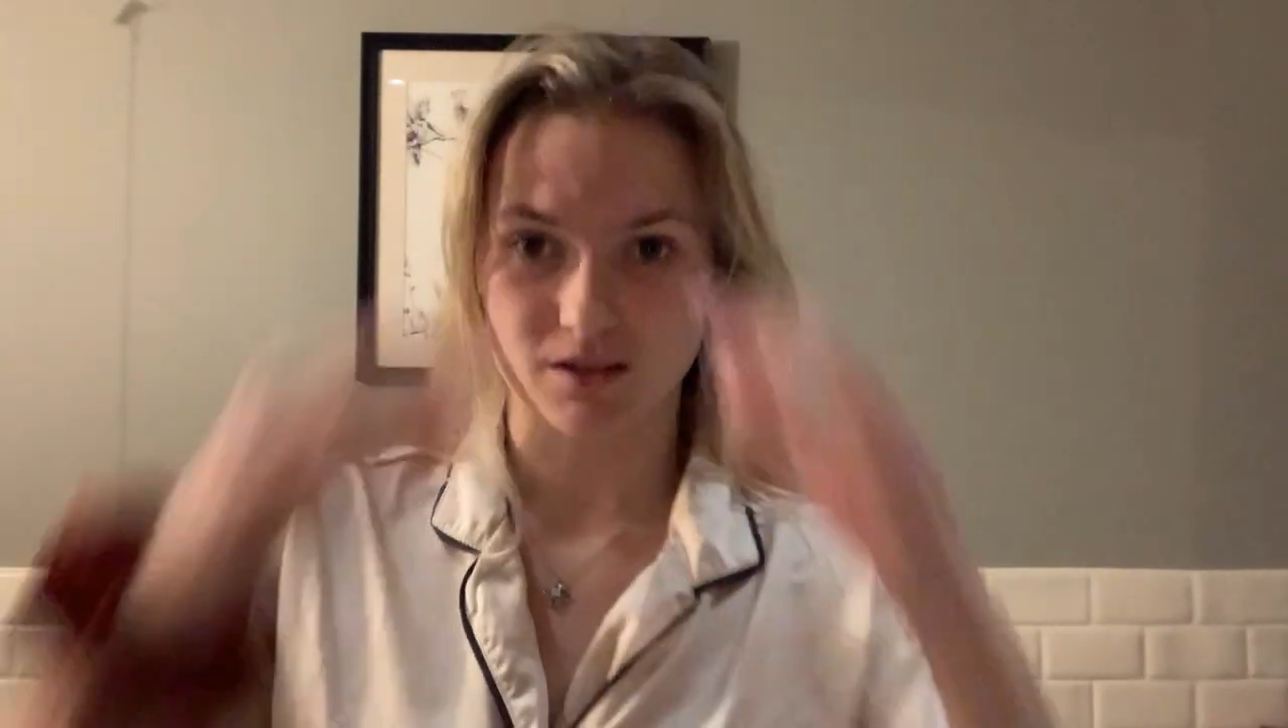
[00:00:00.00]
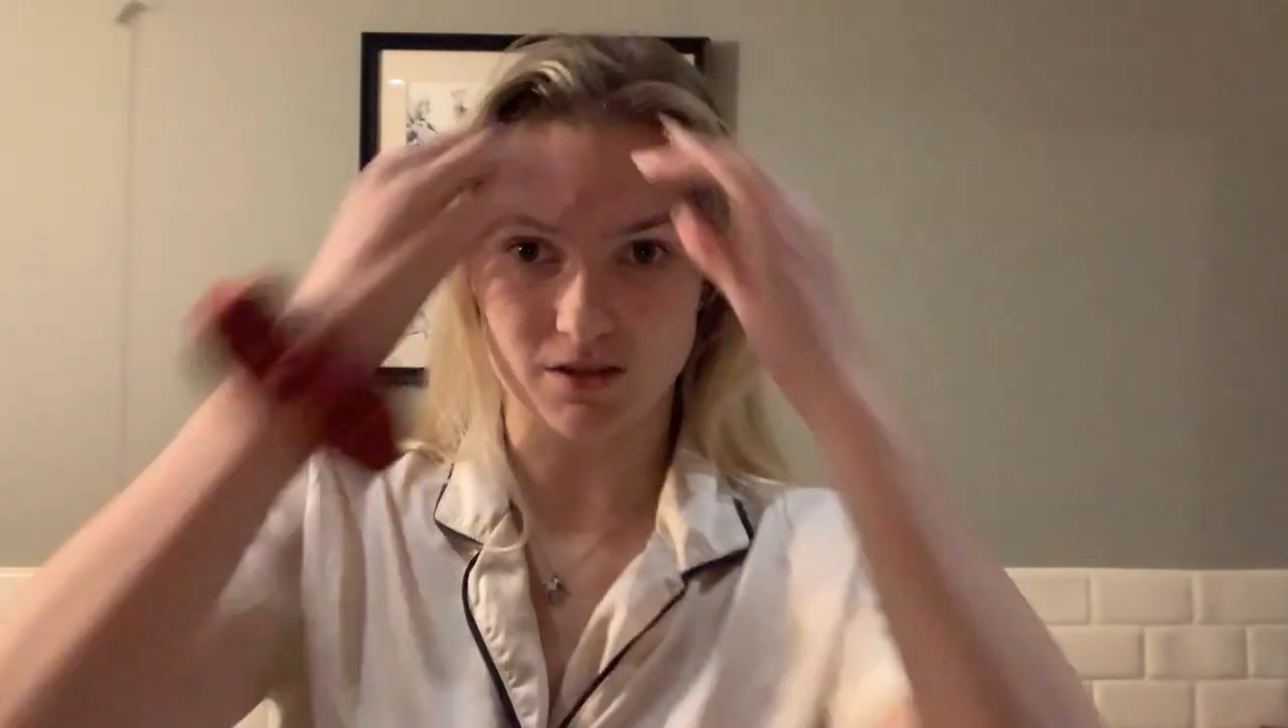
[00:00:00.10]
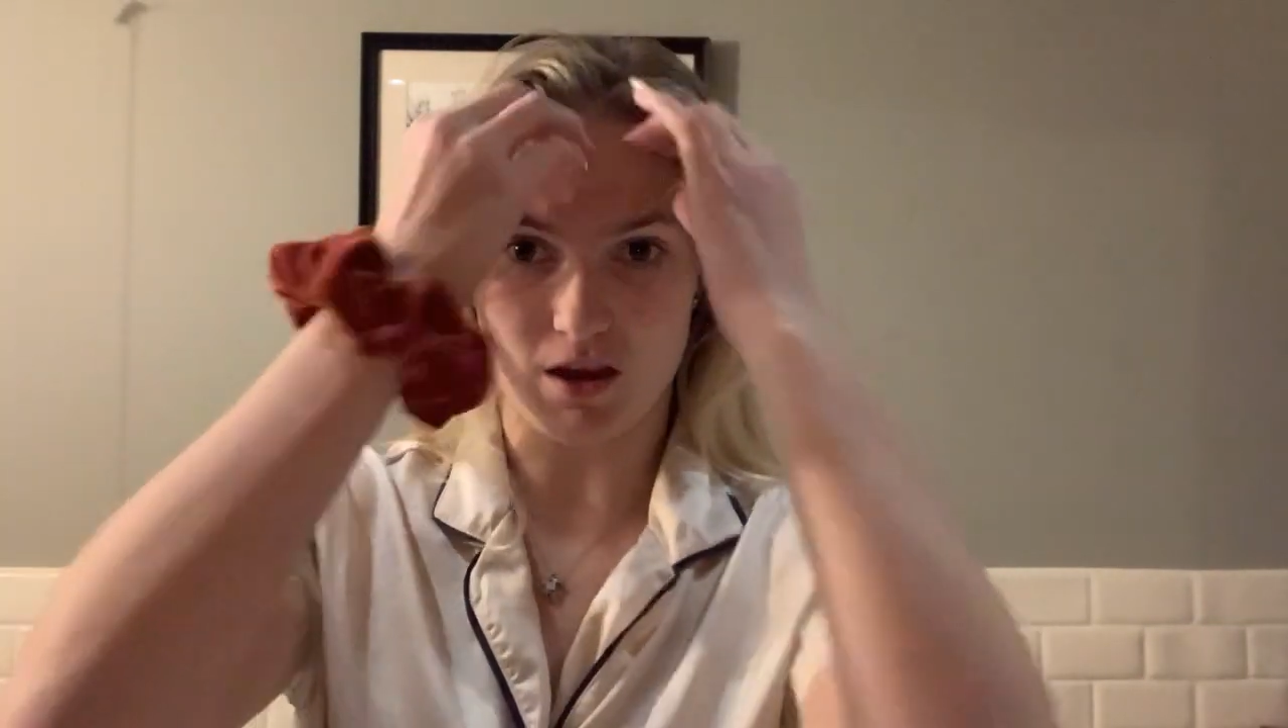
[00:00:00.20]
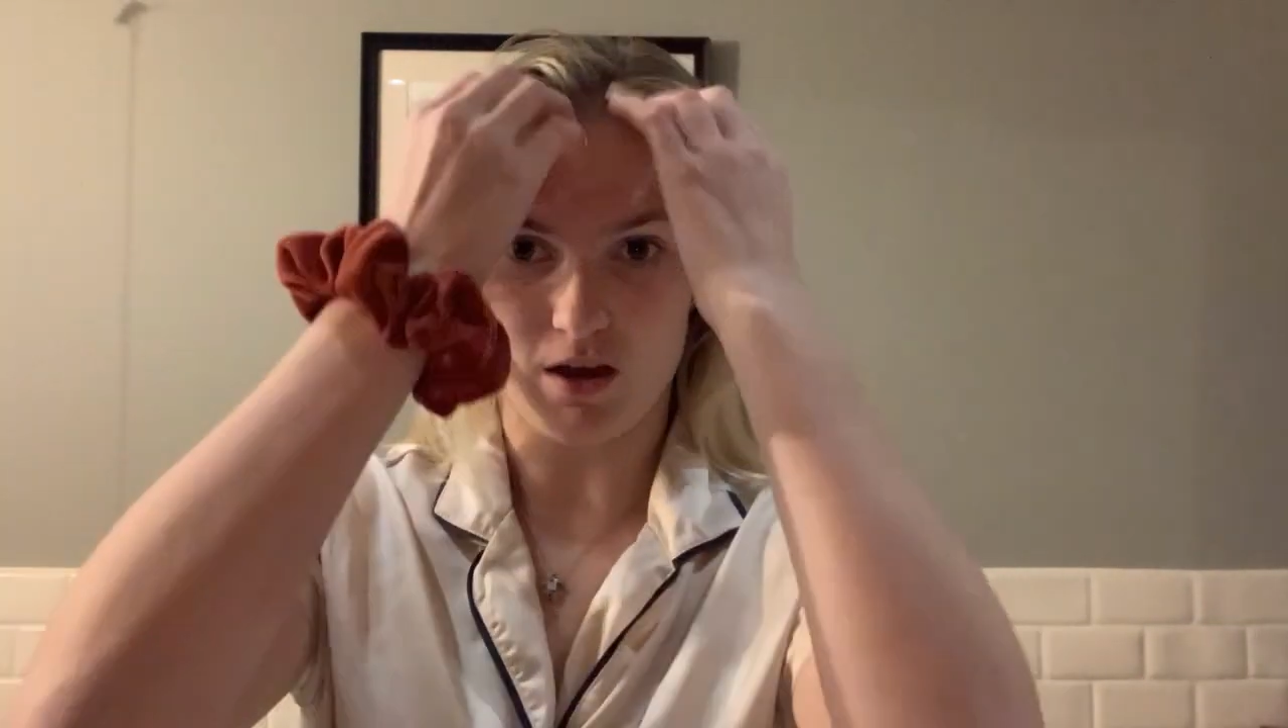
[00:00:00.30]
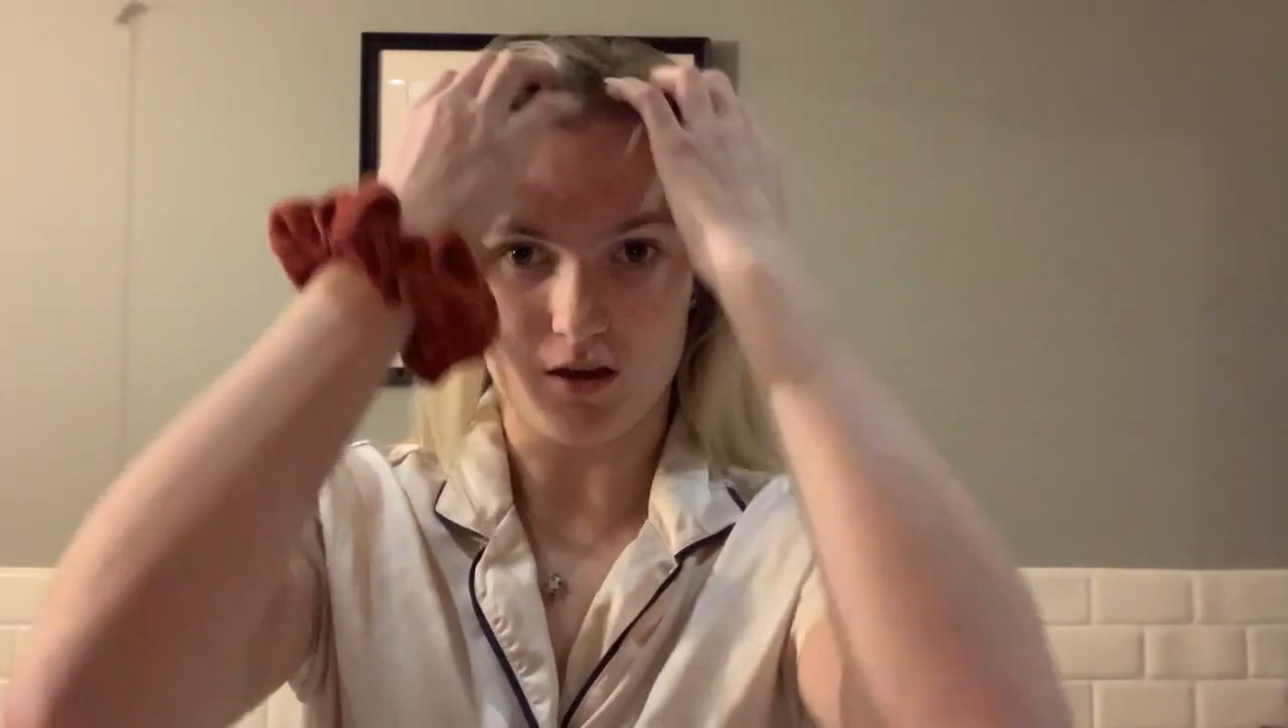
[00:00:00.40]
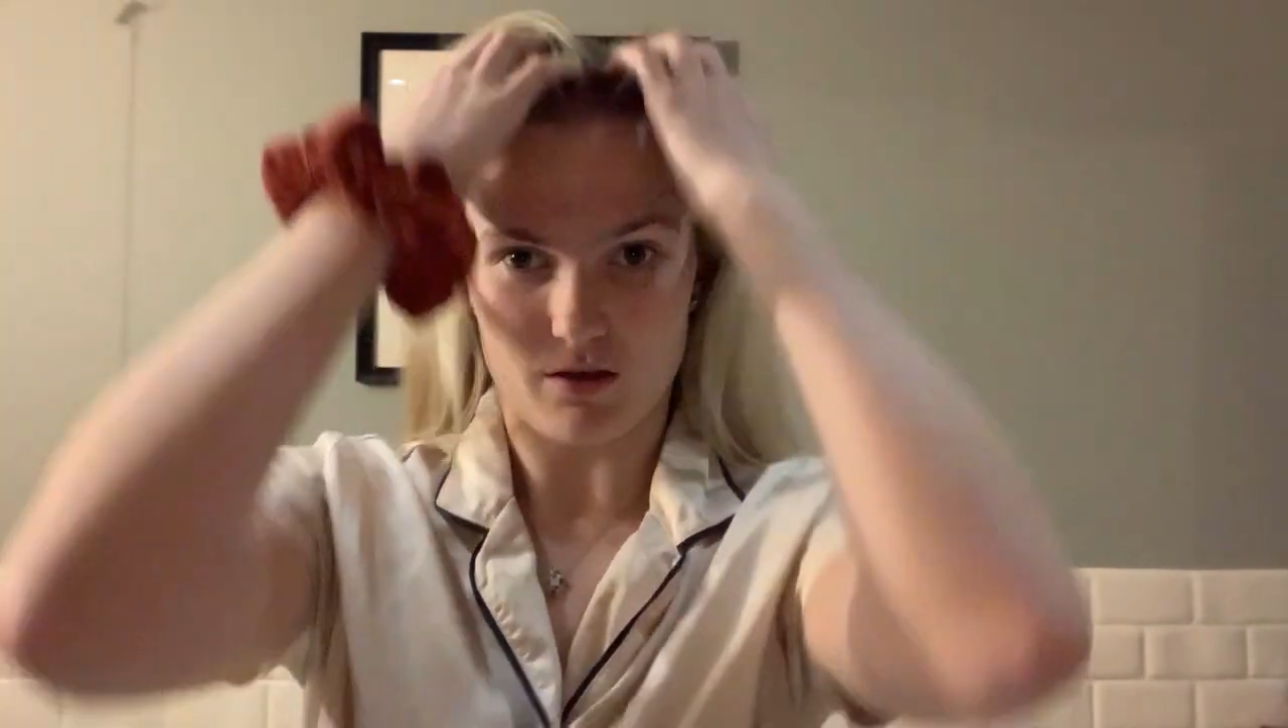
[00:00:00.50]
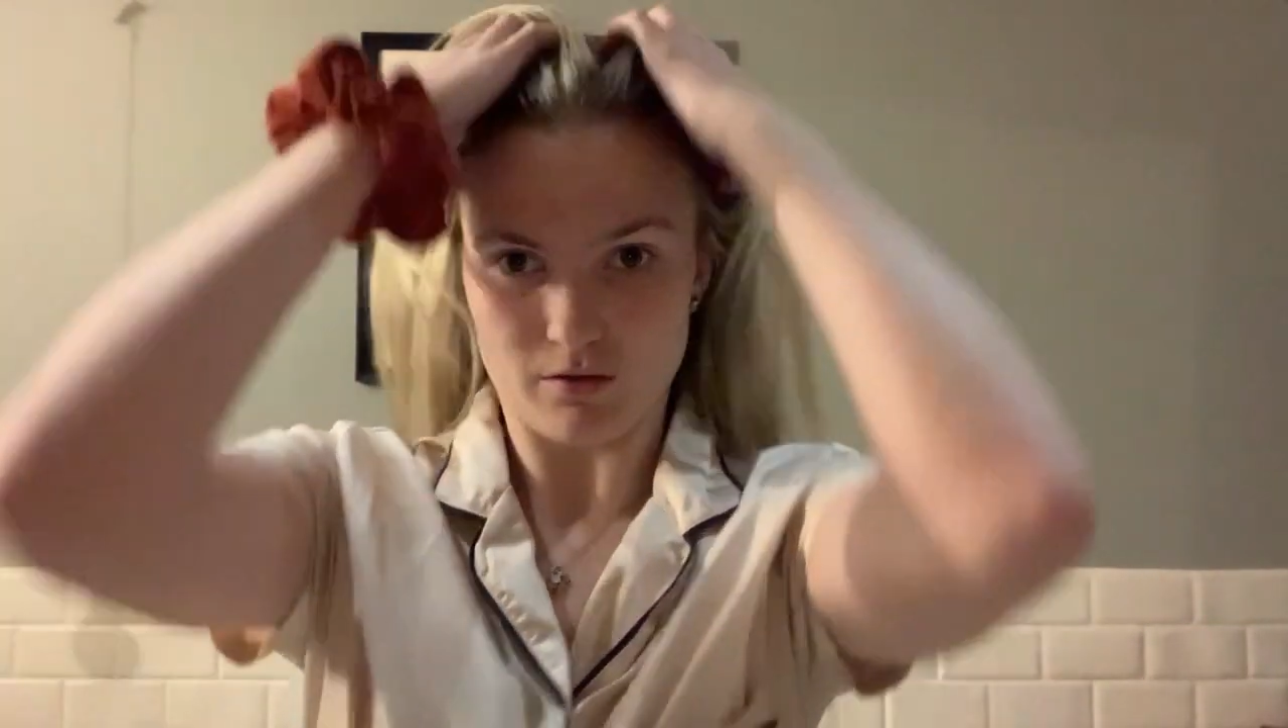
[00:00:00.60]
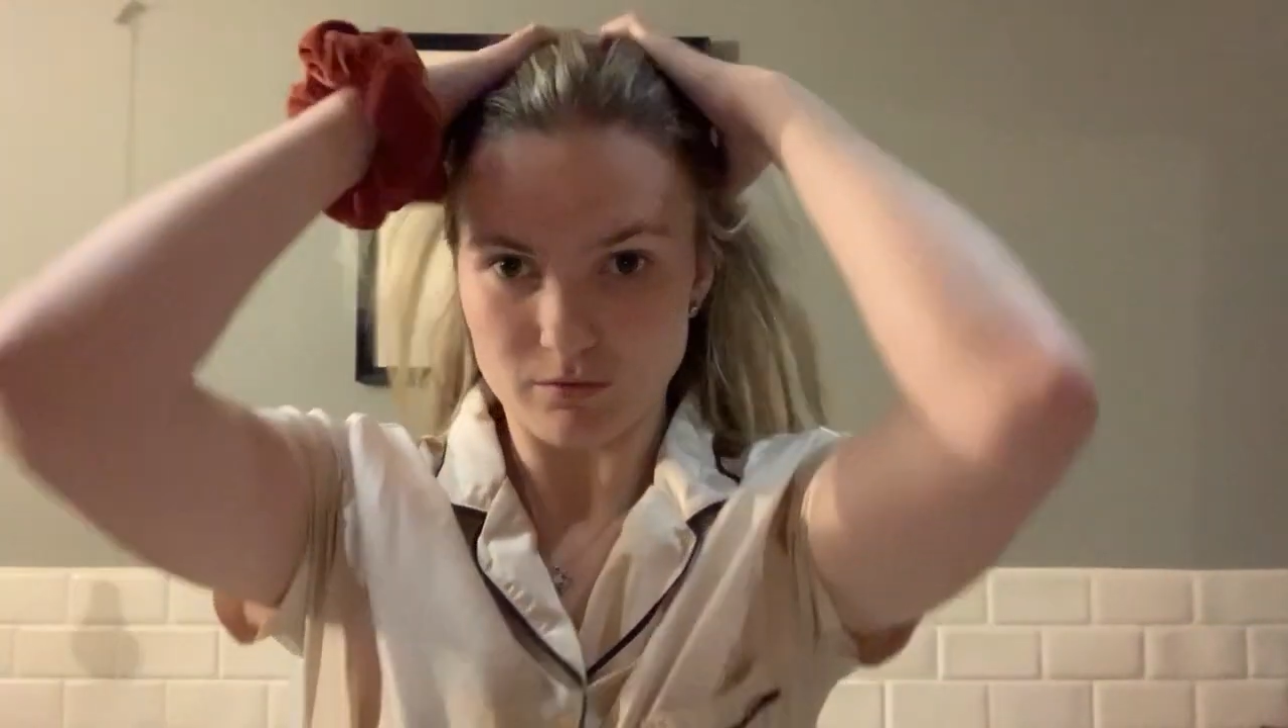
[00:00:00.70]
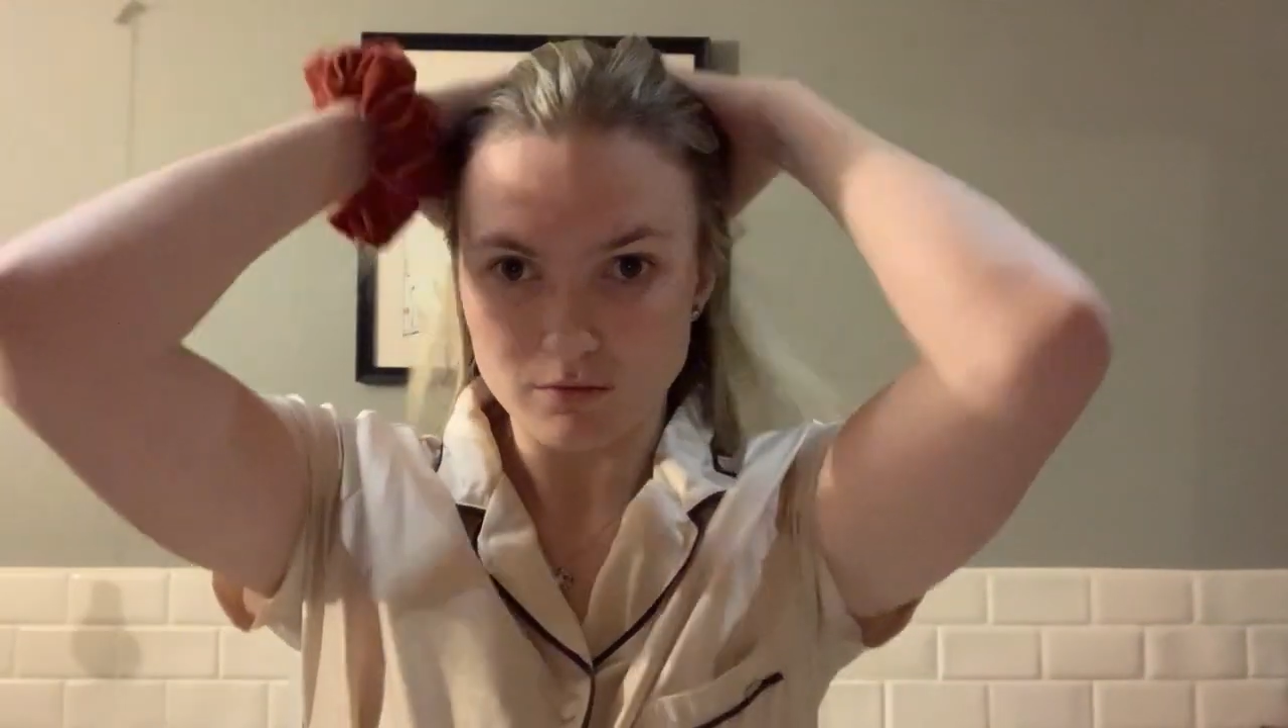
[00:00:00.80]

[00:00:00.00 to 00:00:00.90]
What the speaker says: So